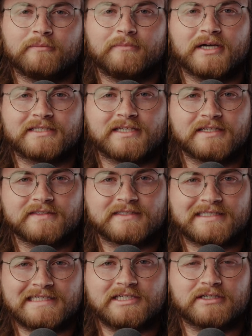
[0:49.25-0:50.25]
But
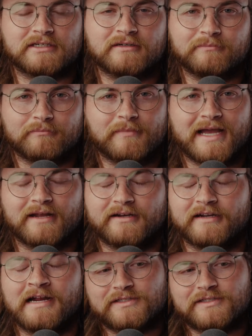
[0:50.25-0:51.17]
does gear matter?